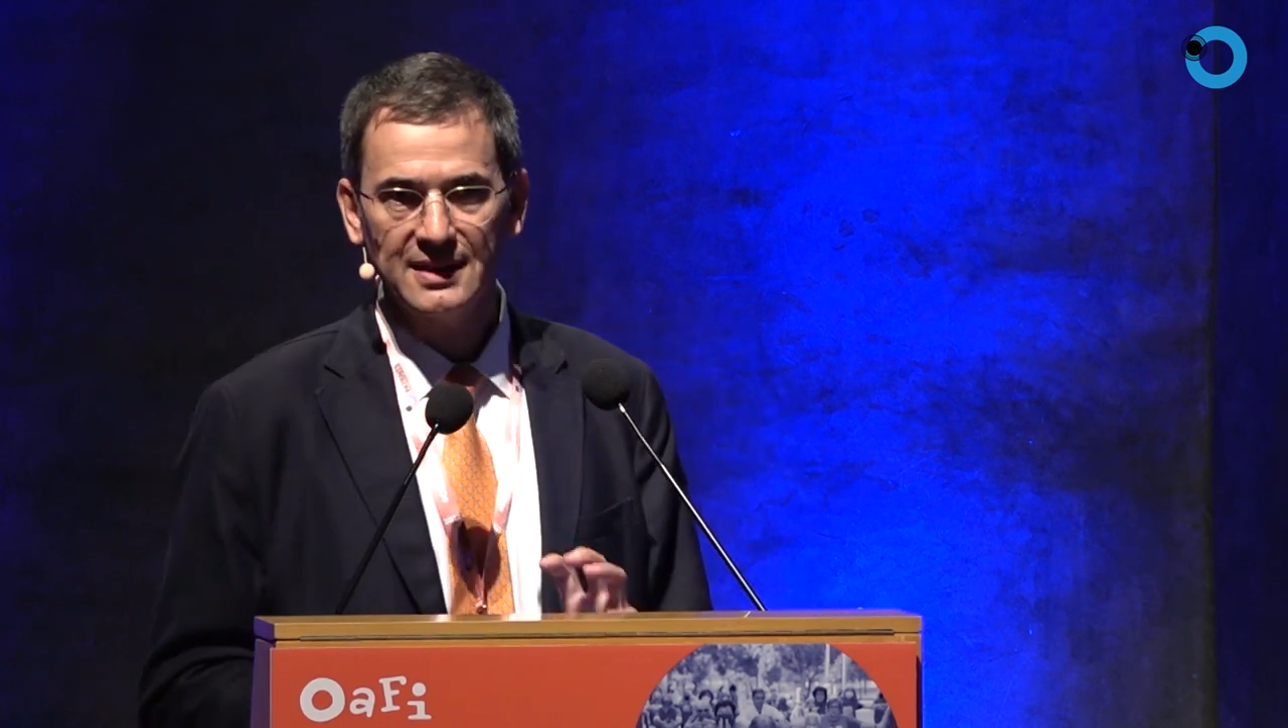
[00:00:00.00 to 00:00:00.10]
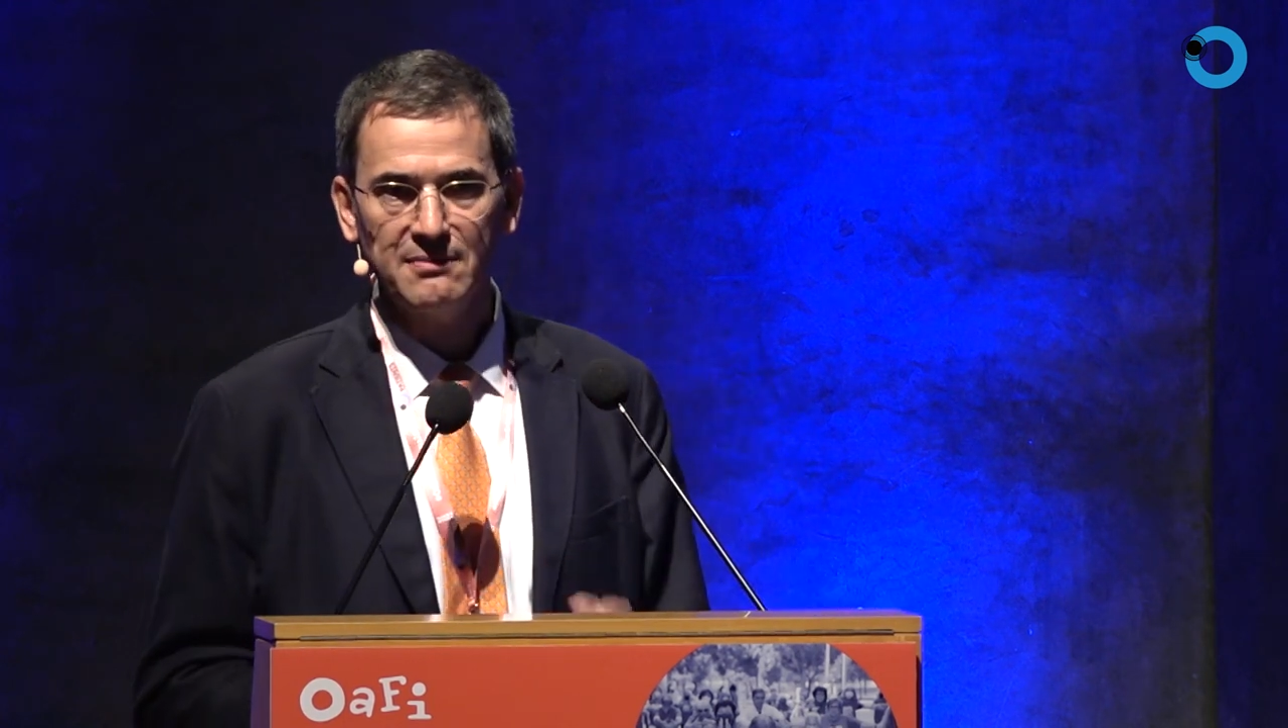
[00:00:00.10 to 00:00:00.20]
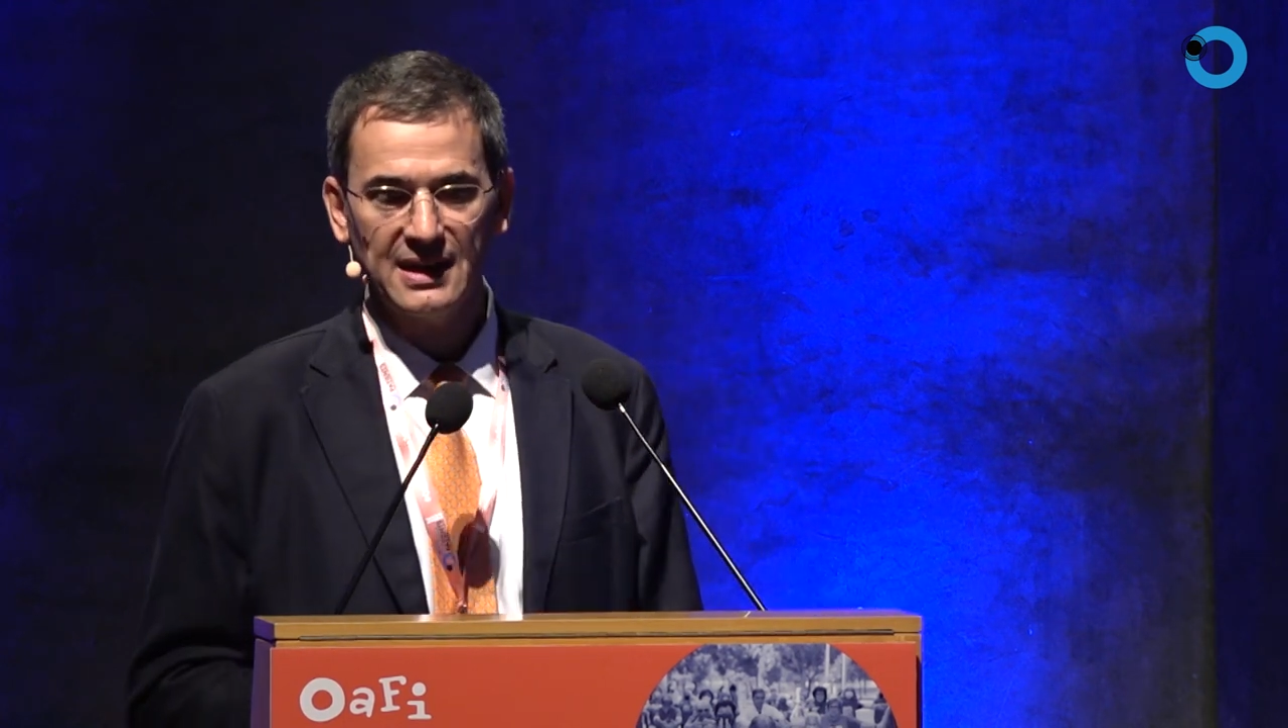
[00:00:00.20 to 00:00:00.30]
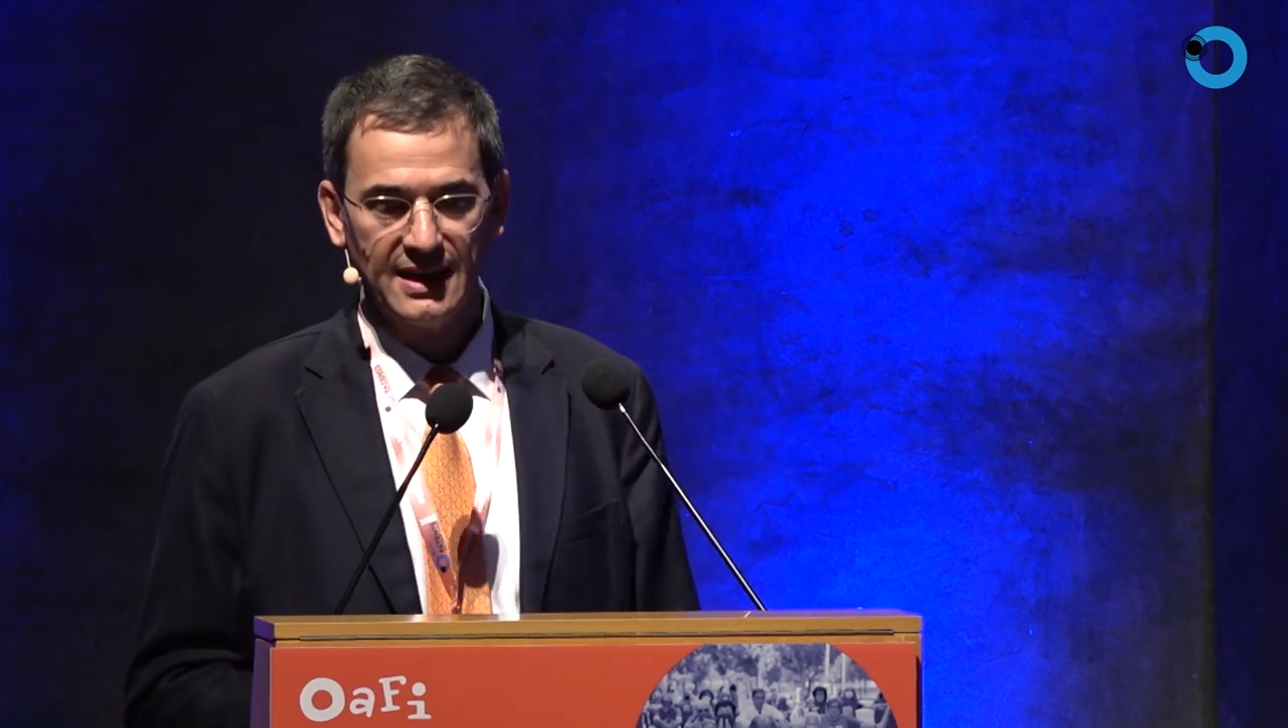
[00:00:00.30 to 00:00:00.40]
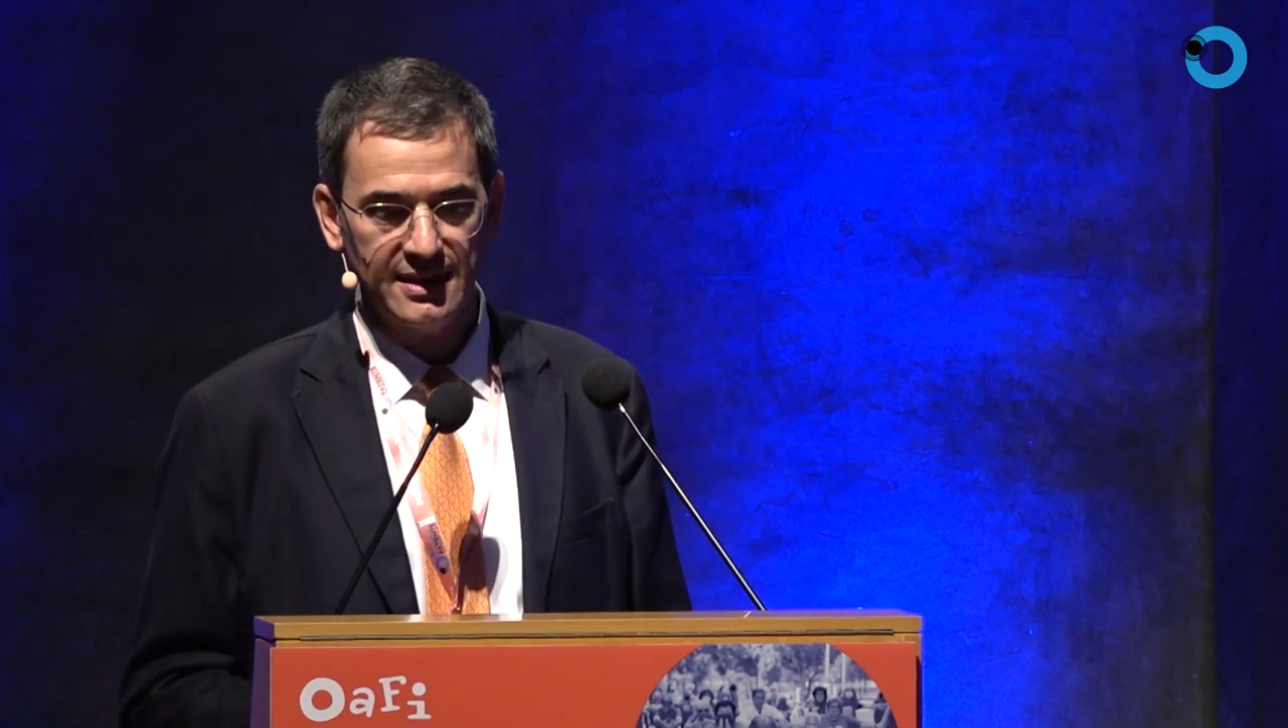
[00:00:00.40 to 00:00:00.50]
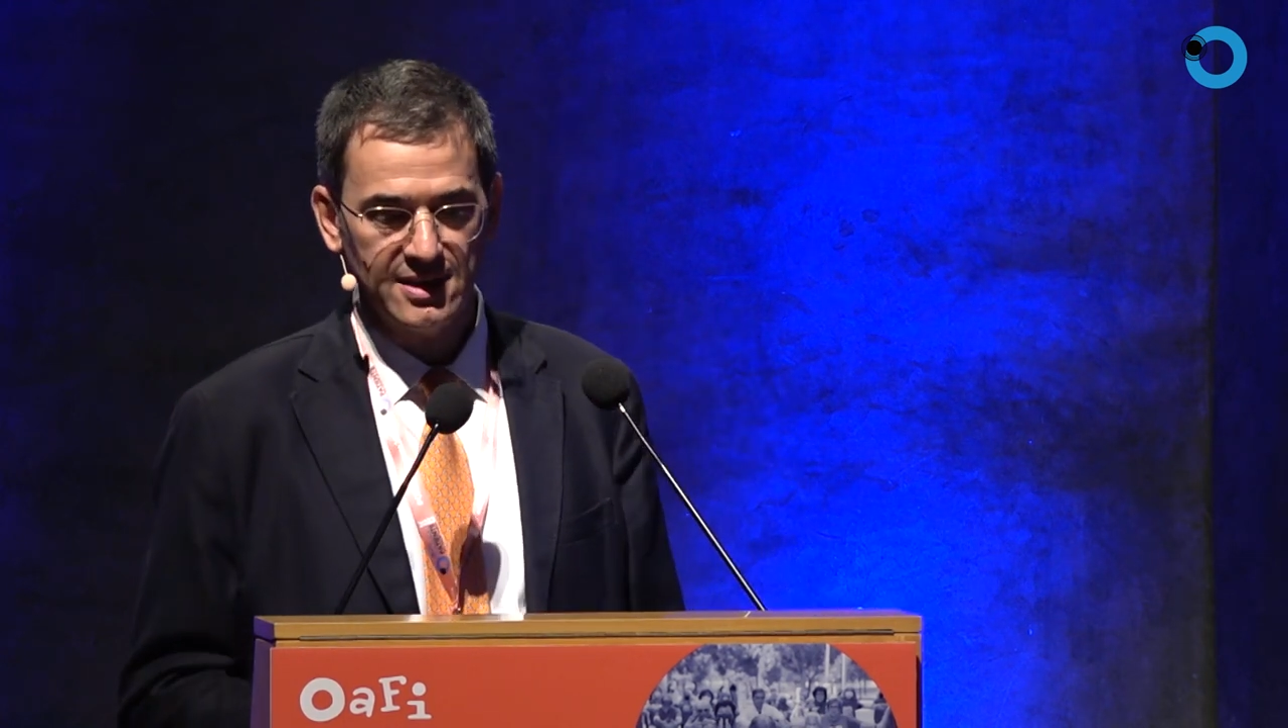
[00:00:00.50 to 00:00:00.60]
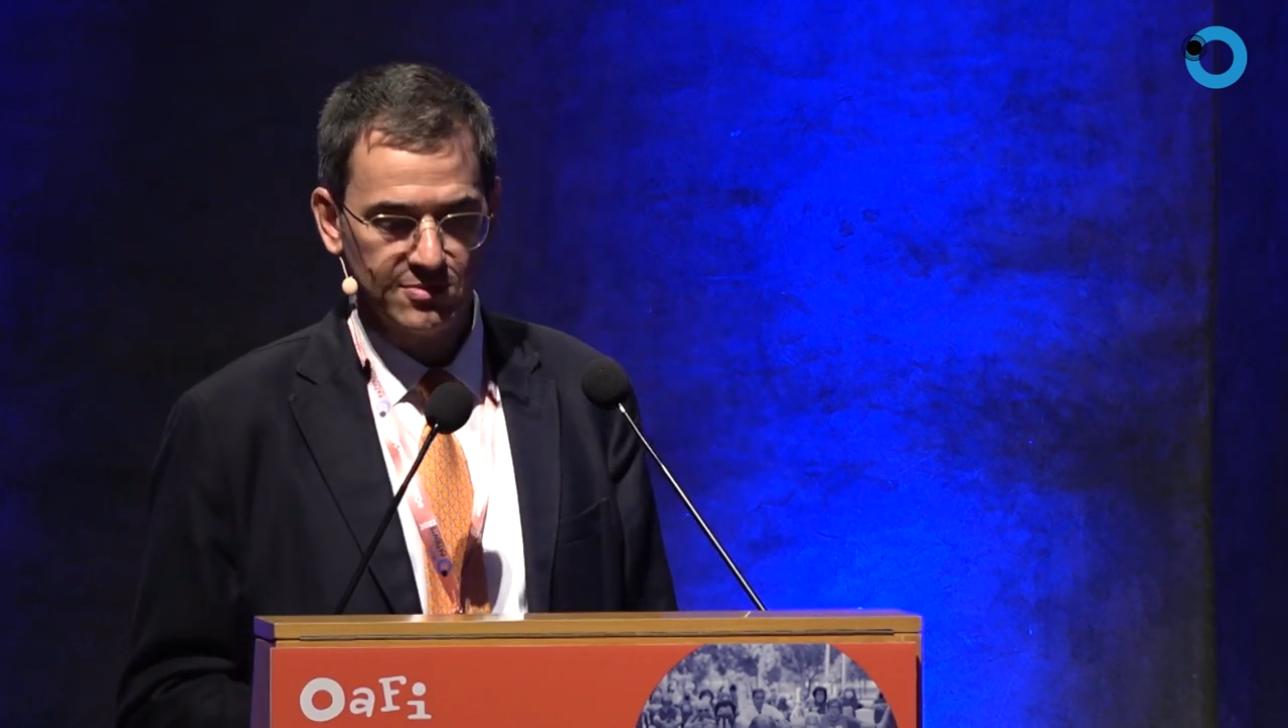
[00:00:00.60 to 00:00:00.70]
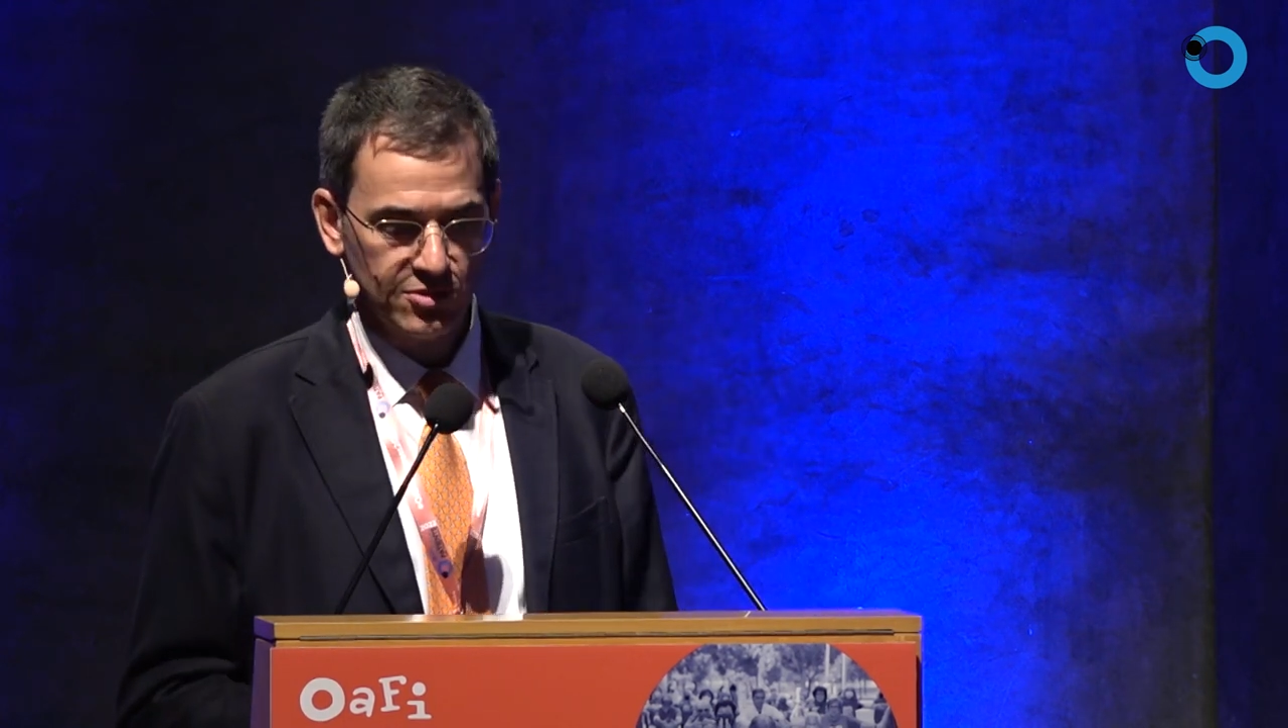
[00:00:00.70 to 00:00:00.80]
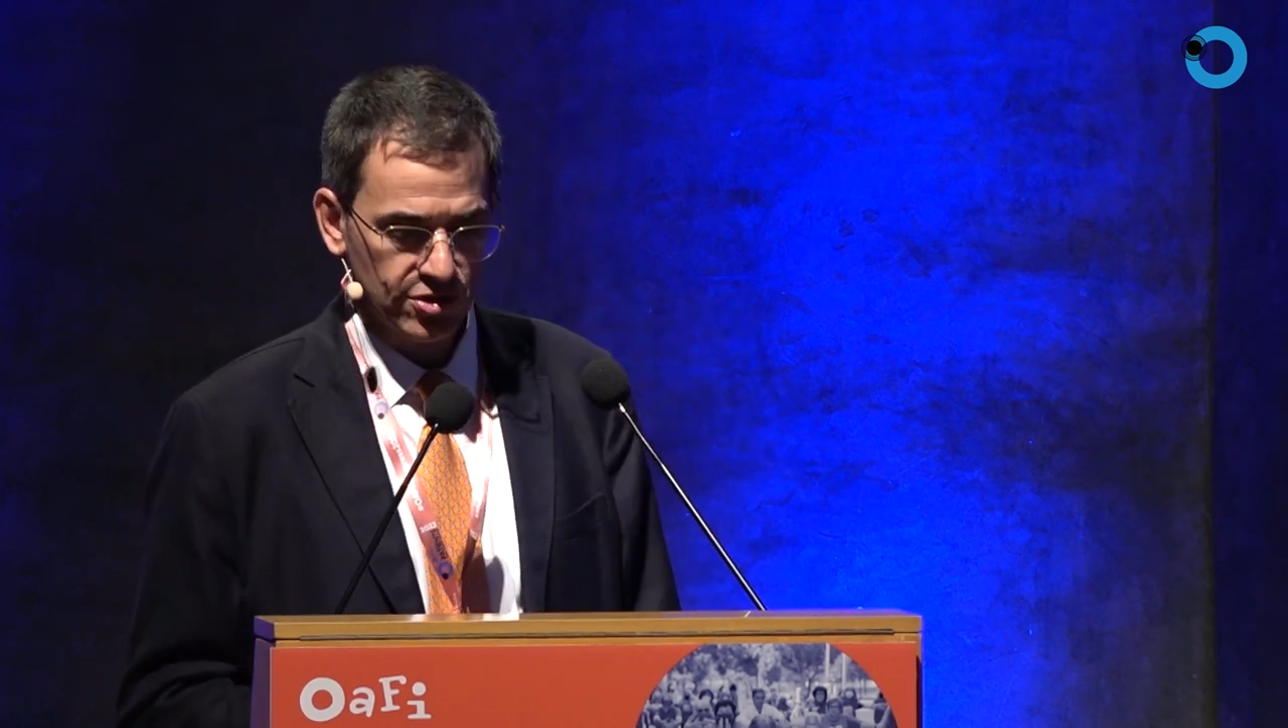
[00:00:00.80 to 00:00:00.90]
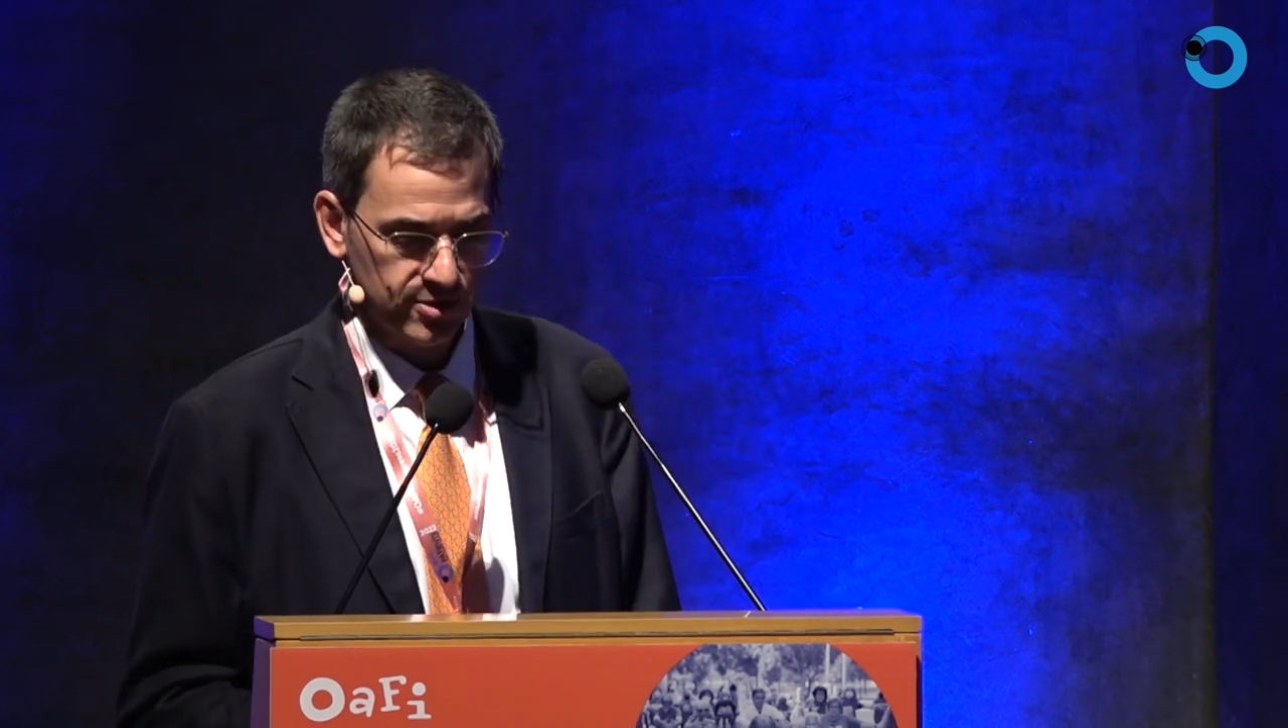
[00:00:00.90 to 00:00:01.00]
see
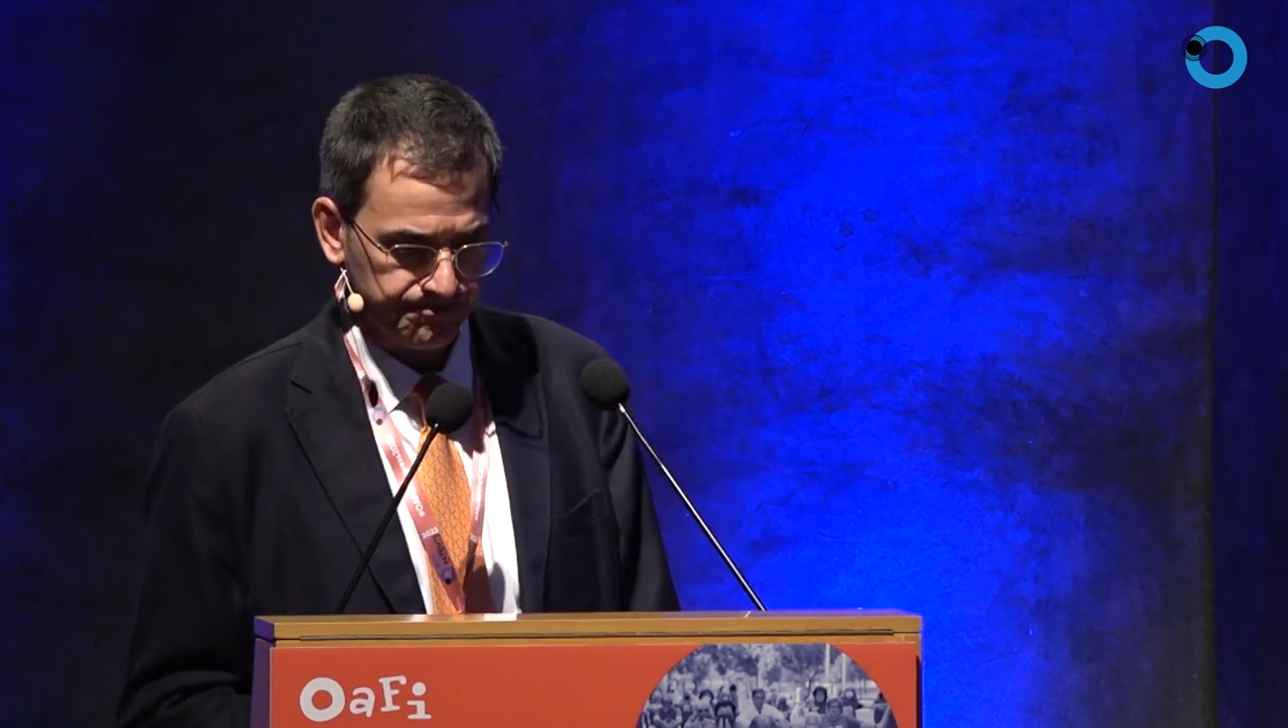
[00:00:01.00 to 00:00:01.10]
how